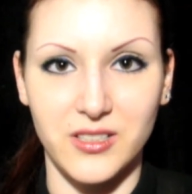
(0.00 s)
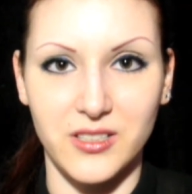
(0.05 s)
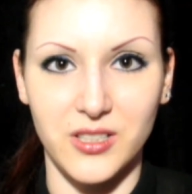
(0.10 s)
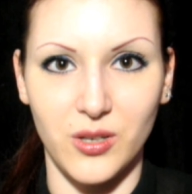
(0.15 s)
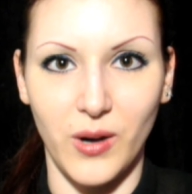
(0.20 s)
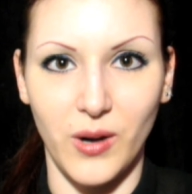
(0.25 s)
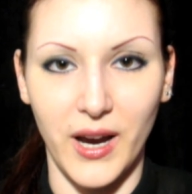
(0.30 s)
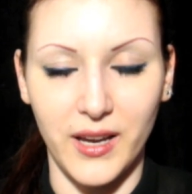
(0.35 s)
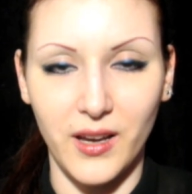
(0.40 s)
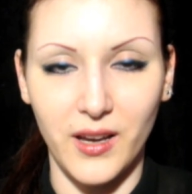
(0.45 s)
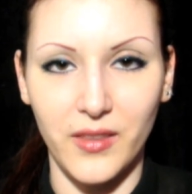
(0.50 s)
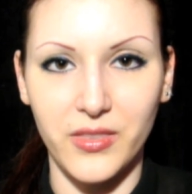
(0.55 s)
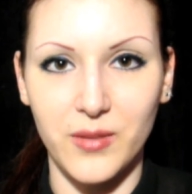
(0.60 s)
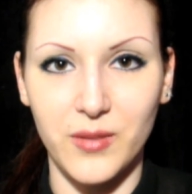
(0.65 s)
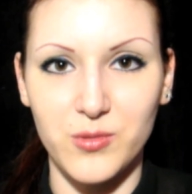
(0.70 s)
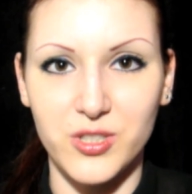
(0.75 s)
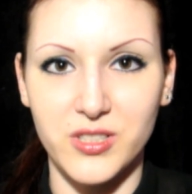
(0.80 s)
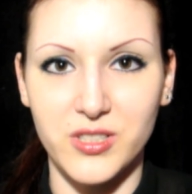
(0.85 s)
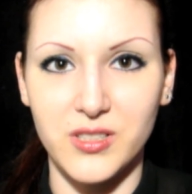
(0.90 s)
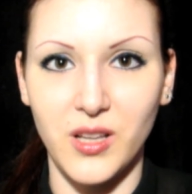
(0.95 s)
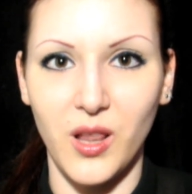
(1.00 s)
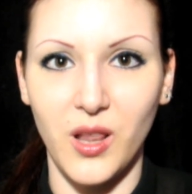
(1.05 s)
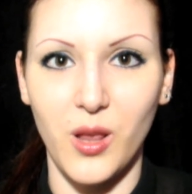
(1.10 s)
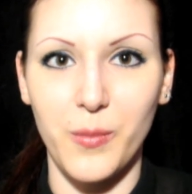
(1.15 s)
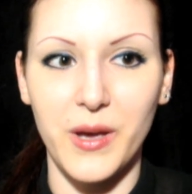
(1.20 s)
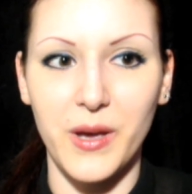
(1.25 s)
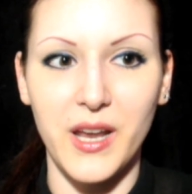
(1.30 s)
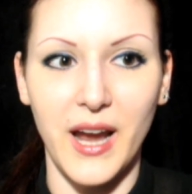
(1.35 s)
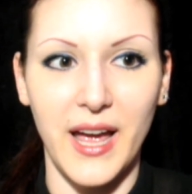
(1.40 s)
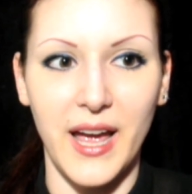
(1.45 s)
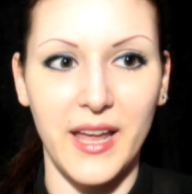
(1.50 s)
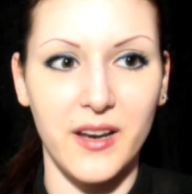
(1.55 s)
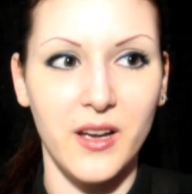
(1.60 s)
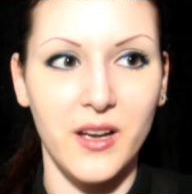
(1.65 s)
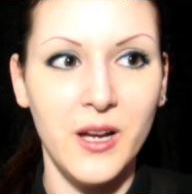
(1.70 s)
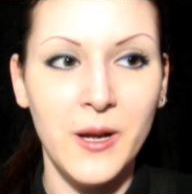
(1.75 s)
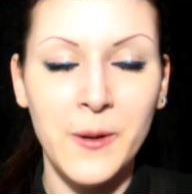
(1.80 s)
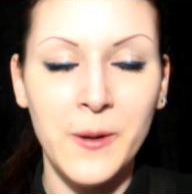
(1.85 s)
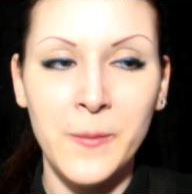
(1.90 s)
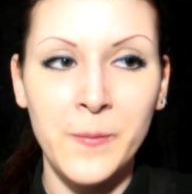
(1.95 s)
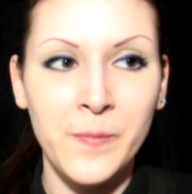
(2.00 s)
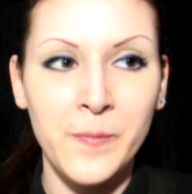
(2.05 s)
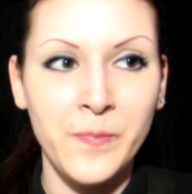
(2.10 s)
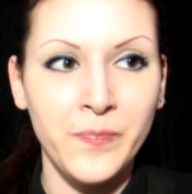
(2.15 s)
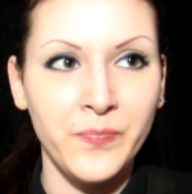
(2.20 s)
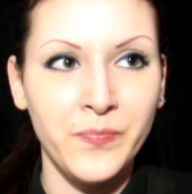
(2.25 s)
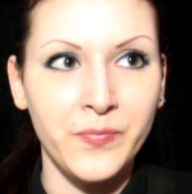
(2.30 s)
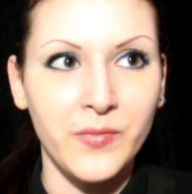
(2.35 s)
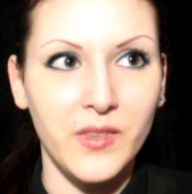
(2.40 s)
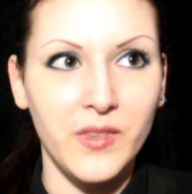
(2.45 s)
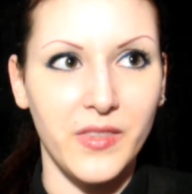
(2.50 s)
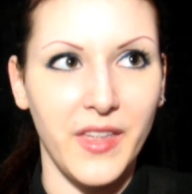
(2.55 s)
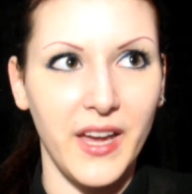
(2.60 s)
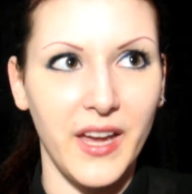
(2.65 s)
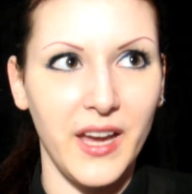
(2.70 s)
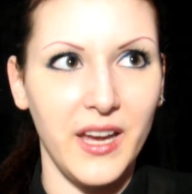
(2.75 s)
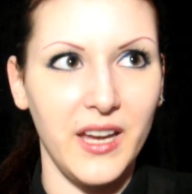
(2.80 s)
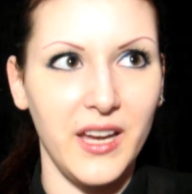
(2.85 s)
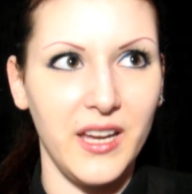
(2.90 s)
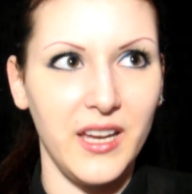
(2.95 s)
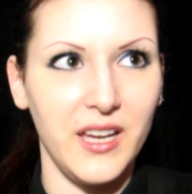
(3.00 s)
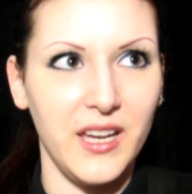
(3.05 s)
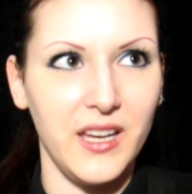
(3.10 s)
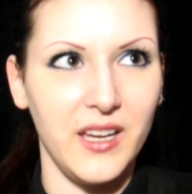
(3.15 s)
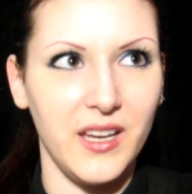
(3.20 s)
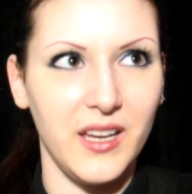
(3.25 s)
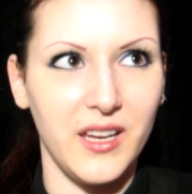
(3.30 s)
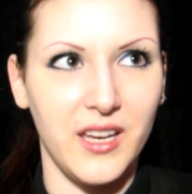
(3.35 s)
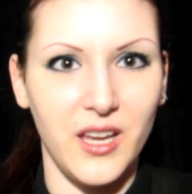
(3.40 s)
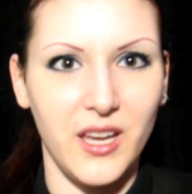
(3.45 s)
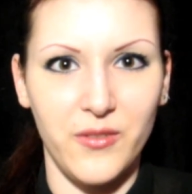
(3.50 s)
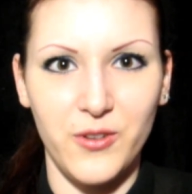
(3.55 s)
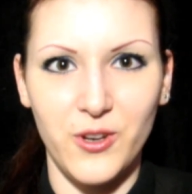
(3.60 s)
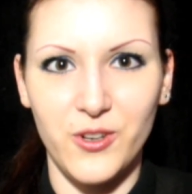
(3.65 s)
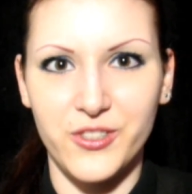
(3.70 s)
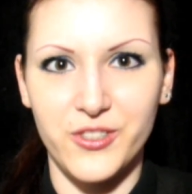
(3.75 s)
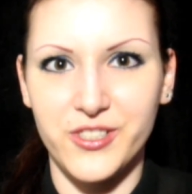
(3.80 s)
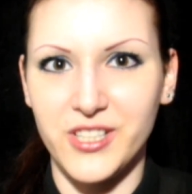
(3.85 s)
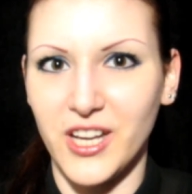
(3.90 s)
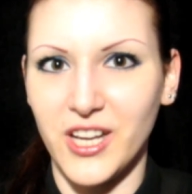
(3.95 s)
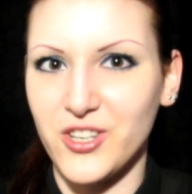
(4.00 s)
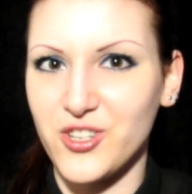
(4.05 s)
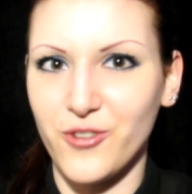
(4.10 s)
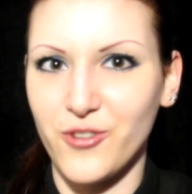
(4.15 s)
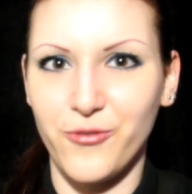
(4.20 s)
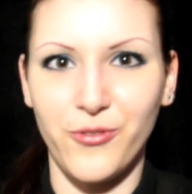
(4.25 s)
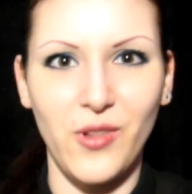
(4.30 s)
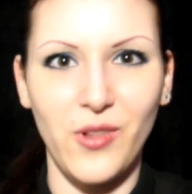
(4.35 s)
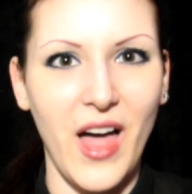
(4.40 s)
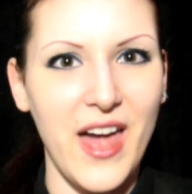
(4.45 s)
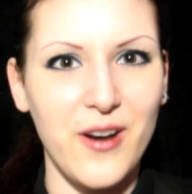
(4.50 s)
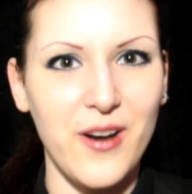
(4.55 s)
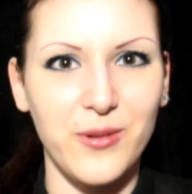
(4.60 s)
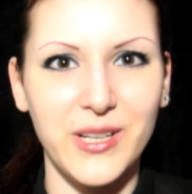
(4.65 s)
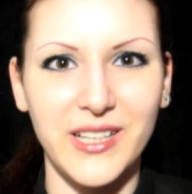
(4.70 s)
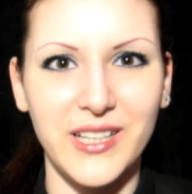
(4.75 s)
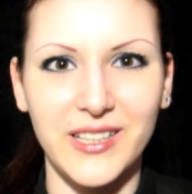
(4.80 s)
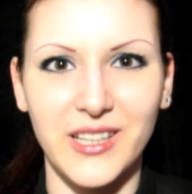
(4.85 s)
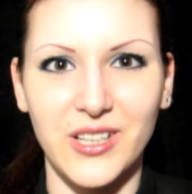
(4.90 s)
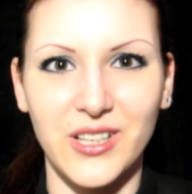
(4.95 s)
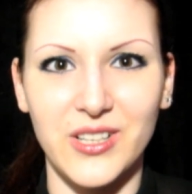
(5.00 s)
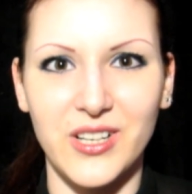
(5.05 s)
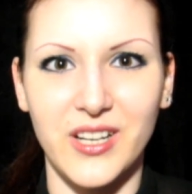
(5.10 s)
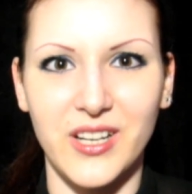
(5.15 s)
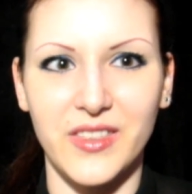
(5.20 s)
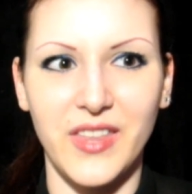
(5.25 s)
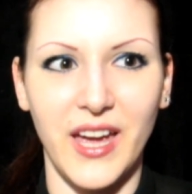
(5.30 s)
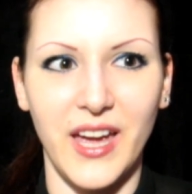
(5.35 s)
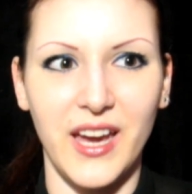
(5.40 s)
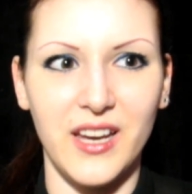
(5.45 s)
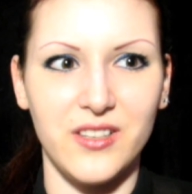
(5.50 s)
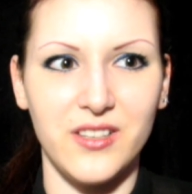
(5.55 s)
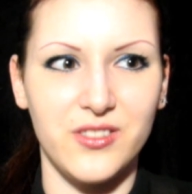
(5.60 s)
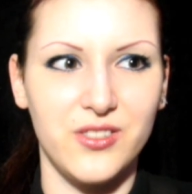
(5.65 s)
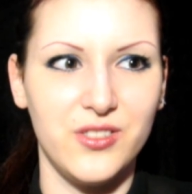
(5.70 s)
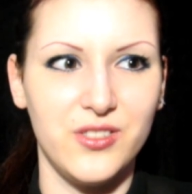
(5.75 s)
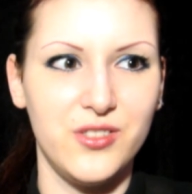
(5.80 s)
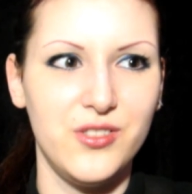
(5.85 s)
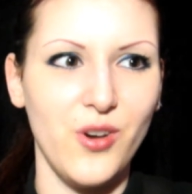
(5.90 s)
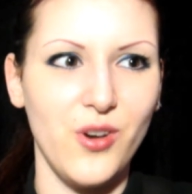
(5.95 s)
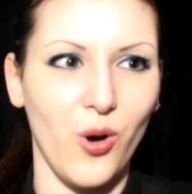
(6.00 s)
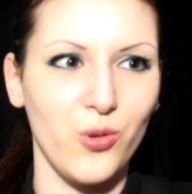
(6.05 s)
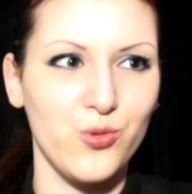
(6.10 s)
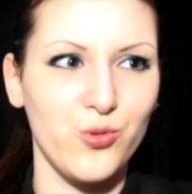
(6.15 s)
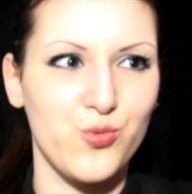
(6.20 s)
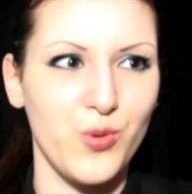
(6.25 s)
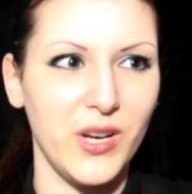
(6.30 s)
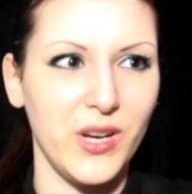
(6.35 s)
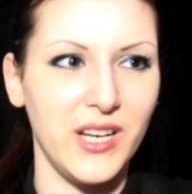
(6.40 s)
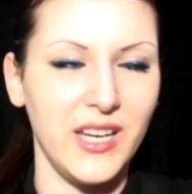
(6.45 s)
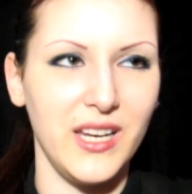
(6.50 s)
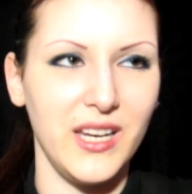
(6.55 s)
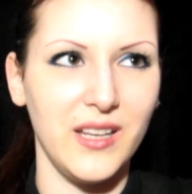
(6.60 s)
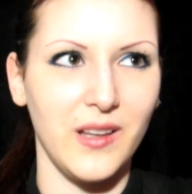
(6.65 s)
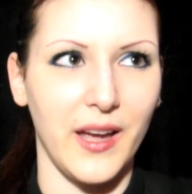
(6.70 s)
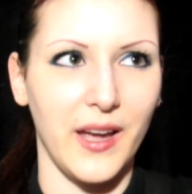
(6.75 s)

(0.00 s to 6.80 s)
So I cut them just a little bit, and they give you such a flattering look. They don't really